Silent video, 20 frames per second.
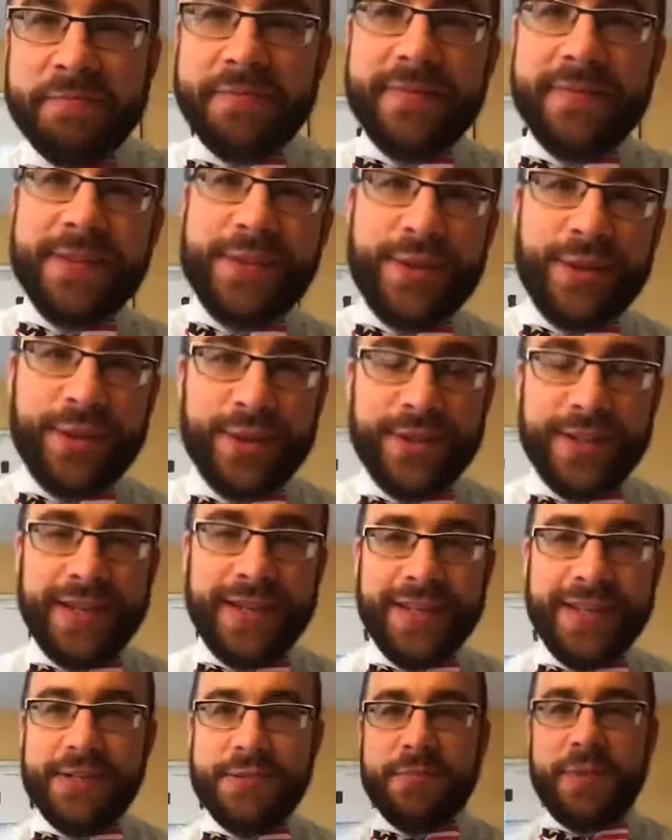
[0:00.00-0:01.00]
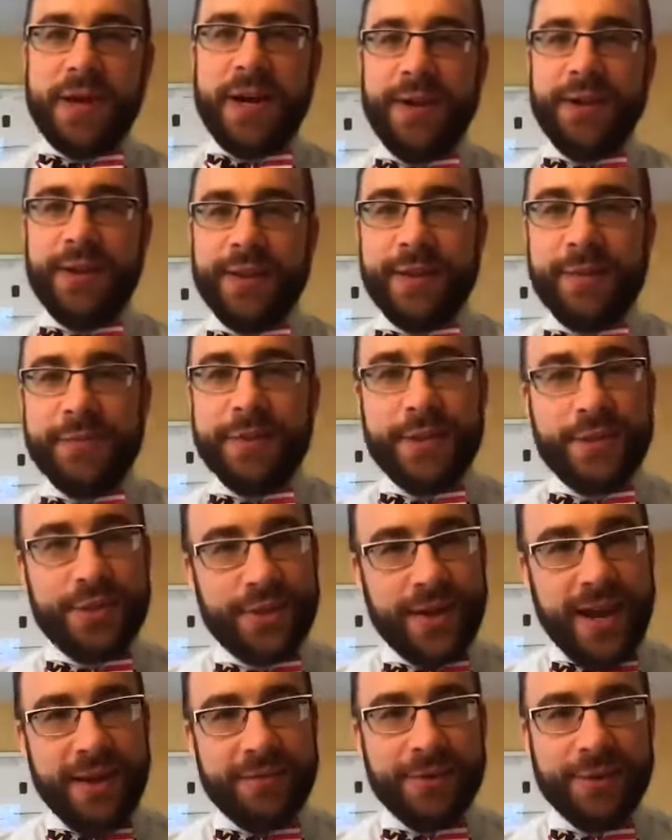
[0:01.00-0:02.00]
certainly inspiring them to
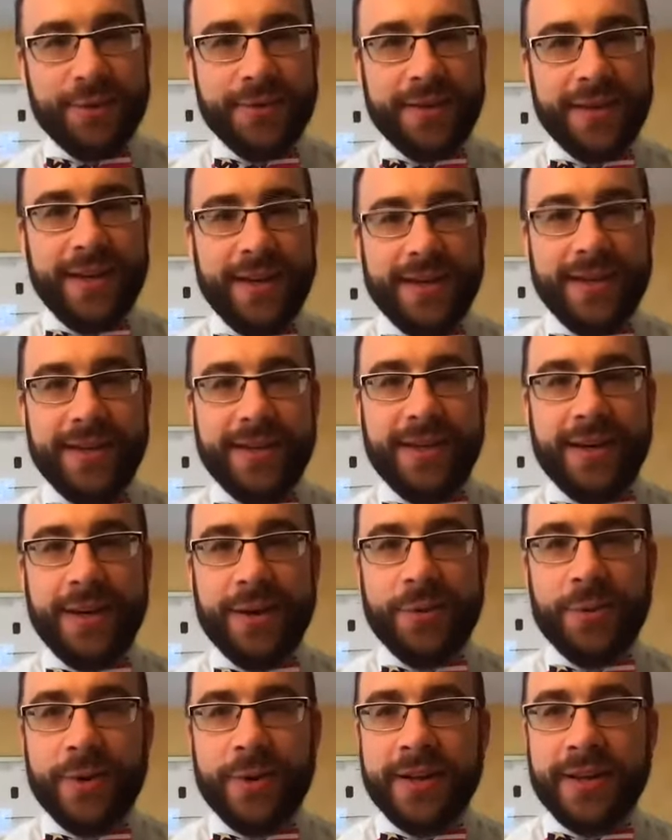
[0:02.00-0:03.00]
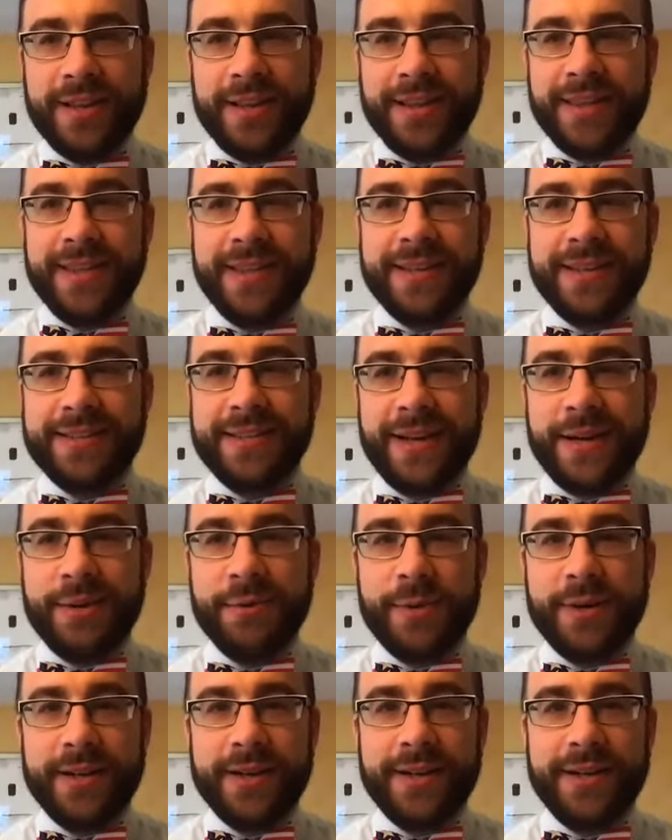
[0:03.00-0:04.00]
travel. And one of the things that I
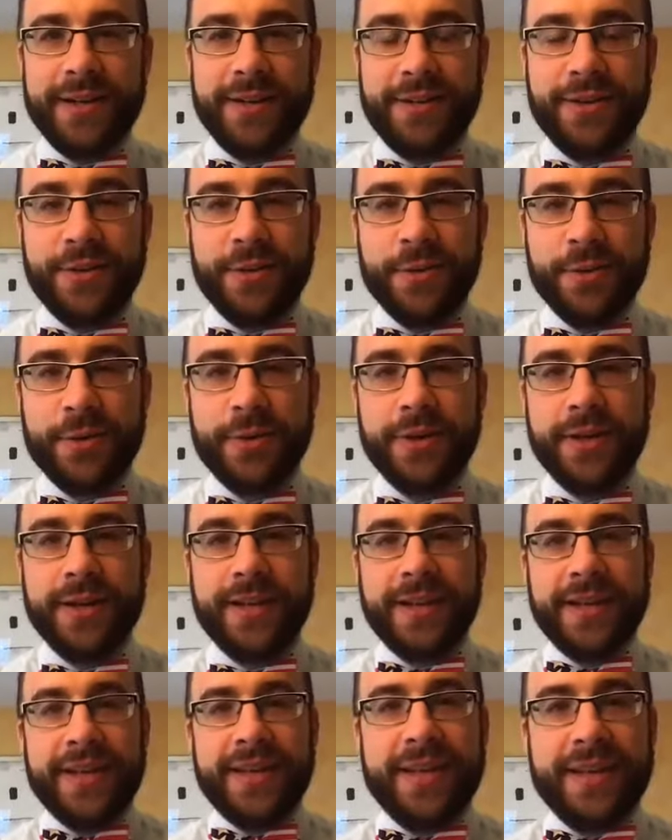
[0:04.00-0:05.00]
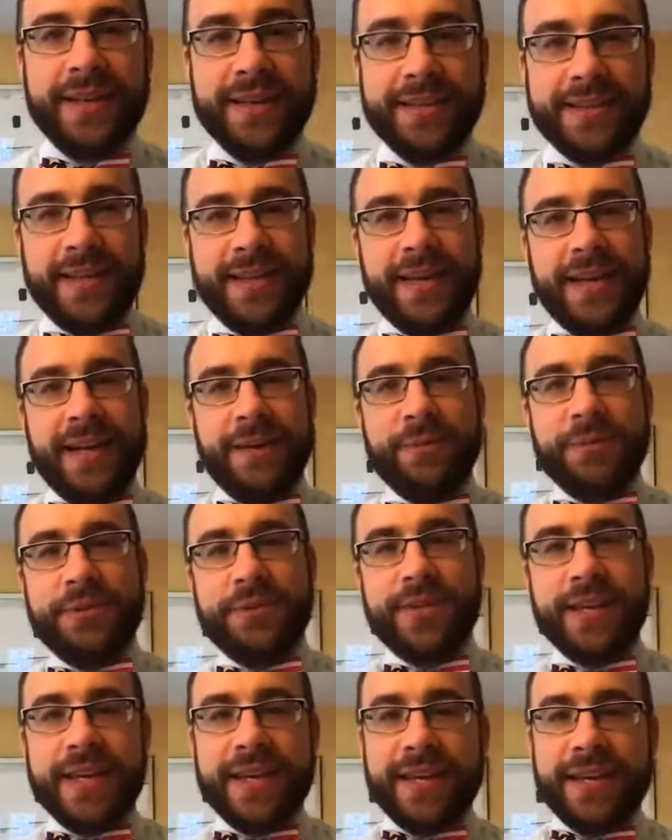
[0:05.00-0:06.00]
wanted to do is I
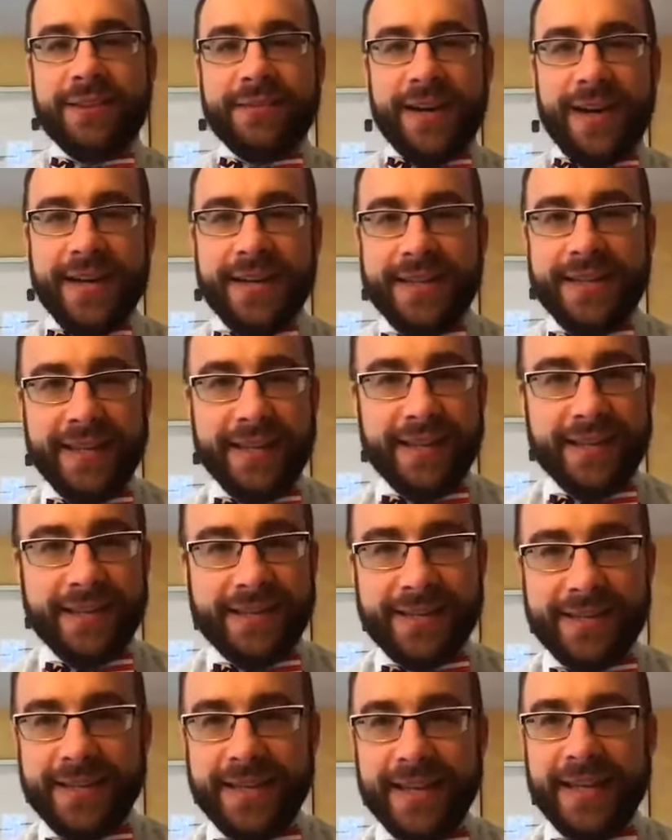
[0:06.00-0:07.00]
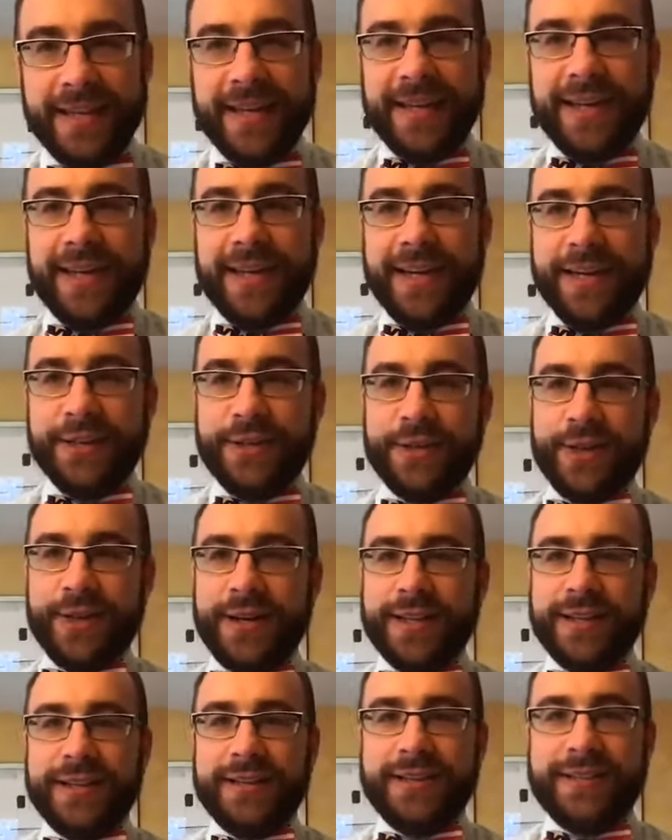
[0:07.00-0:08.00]
was thinking of ideas
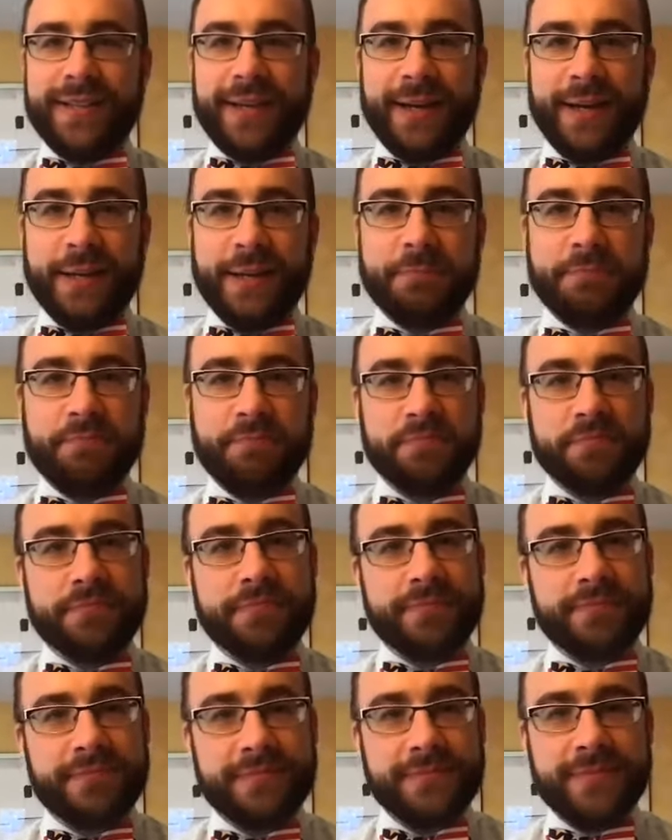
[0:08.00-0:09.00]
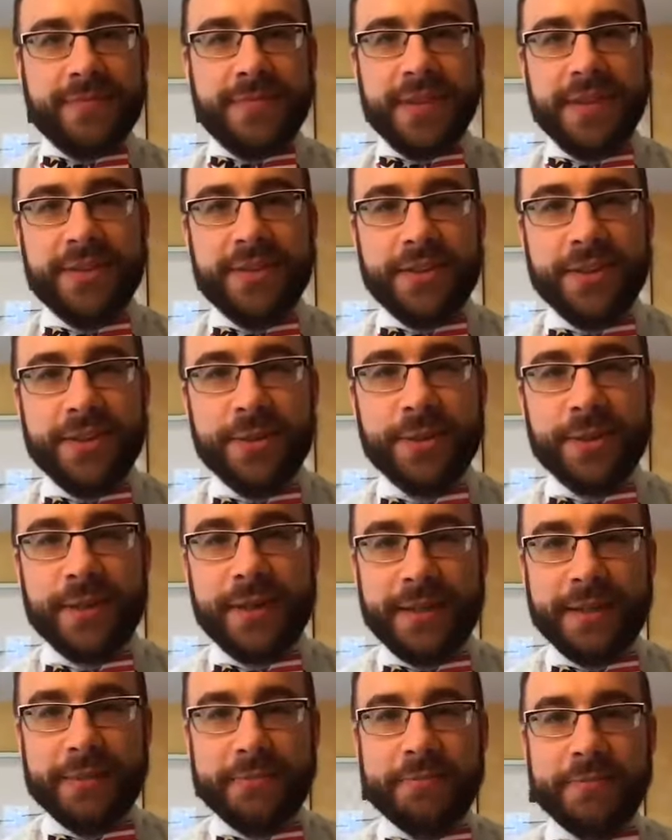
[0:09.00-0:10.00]
during this time
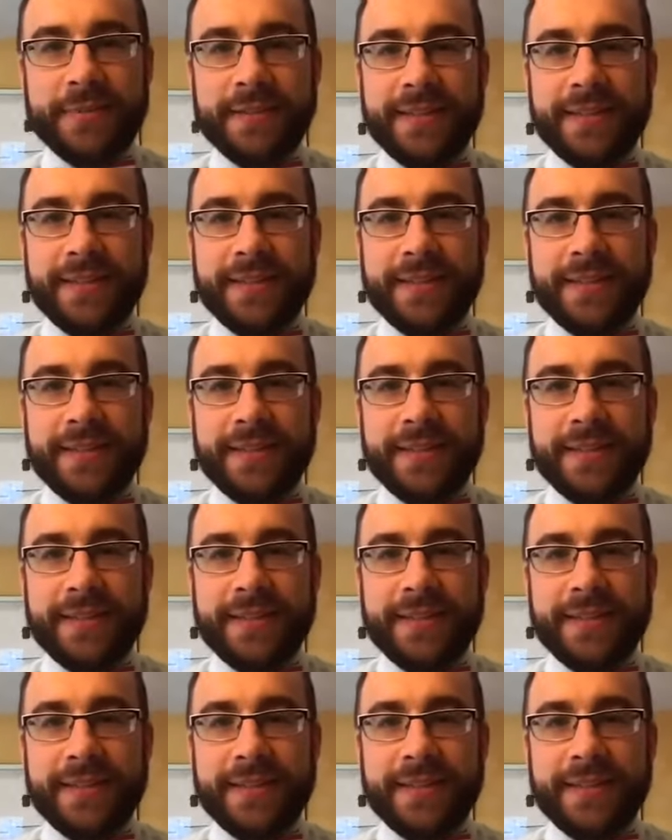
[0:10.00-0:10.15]
to,